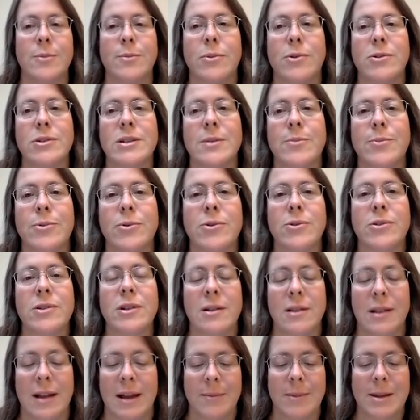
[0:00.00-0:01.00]
multiple
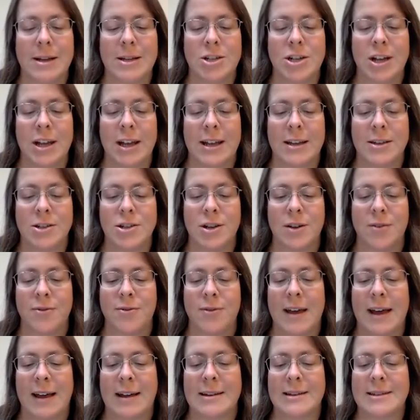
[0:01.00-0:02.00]
climate change
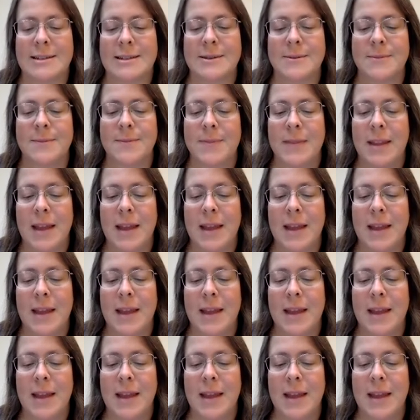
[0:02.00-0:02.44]
effects.